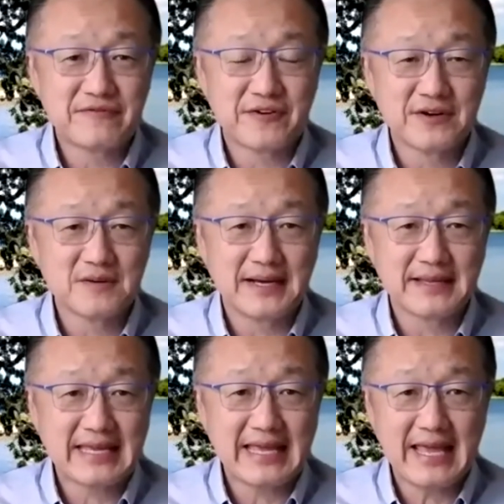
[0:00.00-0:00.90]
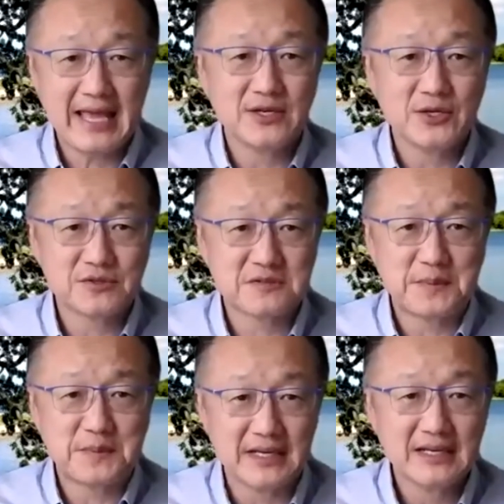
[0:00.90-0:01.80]
heard about the can-do
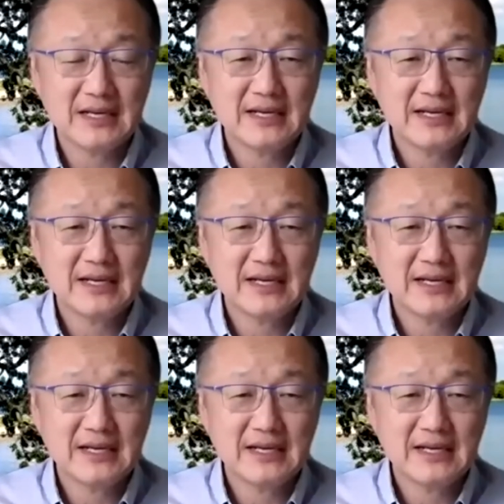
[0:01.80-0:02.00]
spirit.